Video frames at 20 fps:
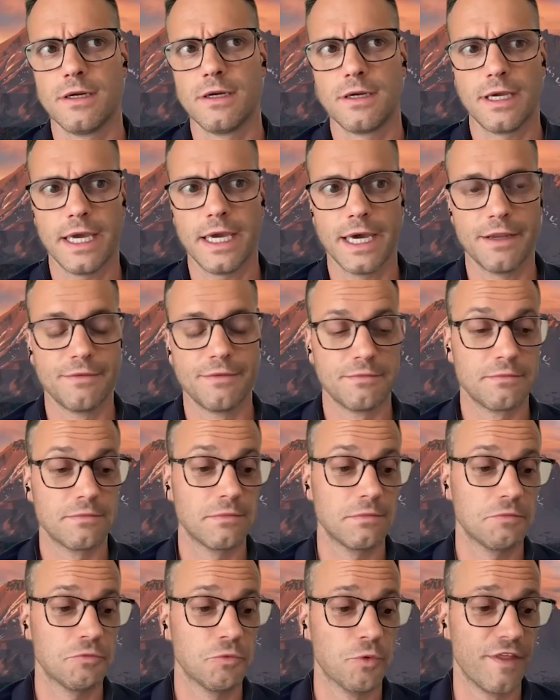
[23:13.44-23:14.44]
And
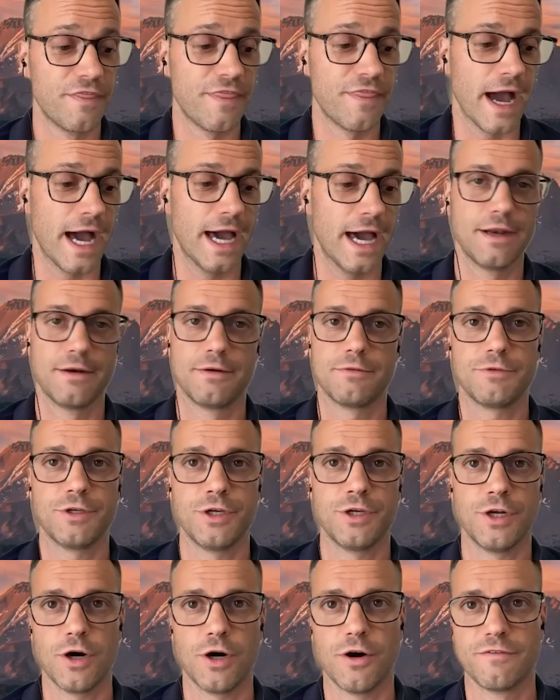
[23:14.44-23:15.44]
with that, you
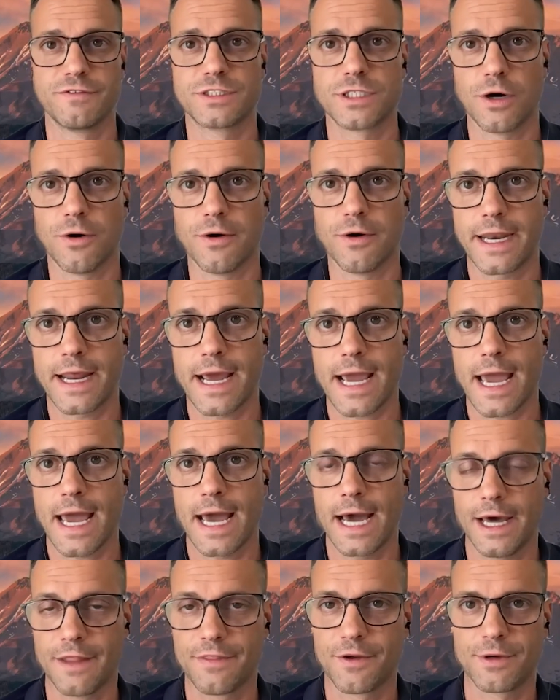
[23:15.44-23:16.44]
know, if someone
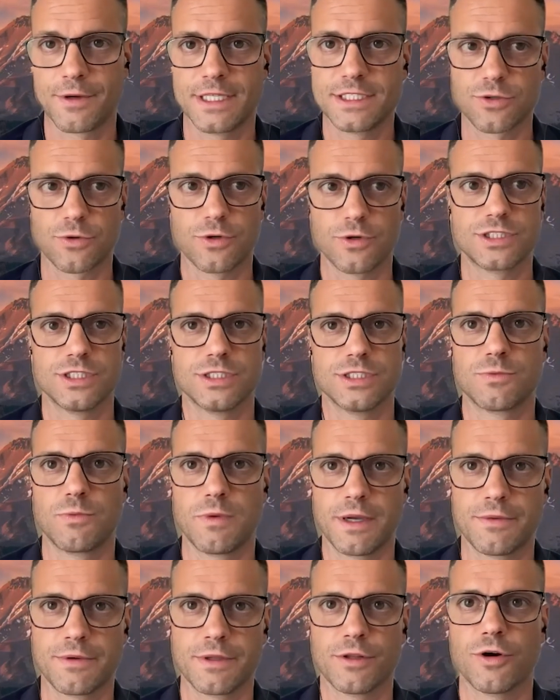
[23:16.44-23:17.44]
had the resources, we
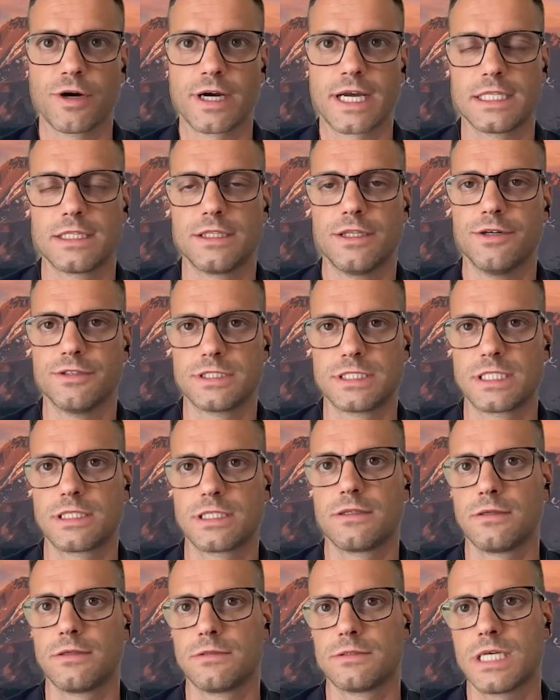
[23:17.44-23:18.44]
would look at those
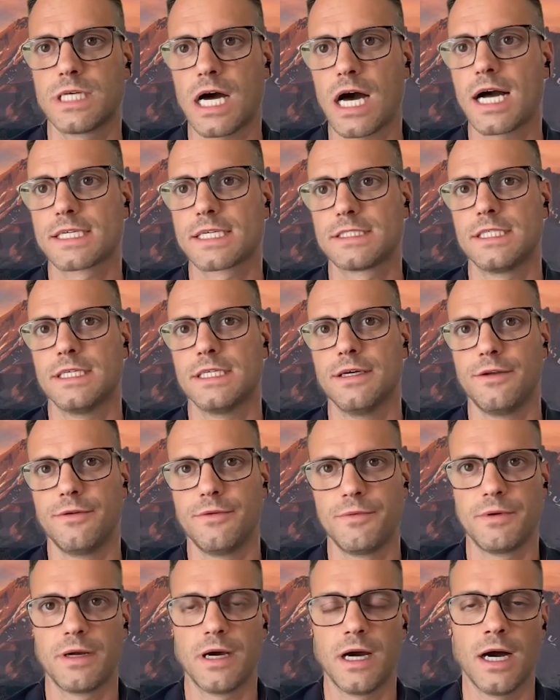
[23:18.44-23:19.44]
toxin
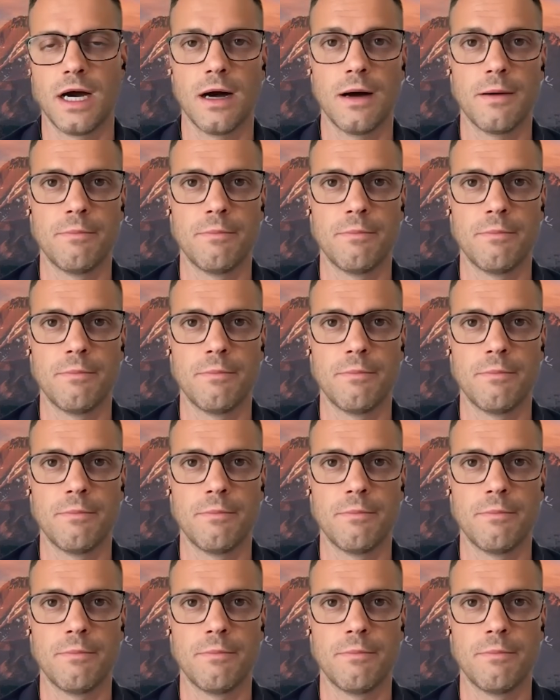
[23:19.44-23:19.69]
uh,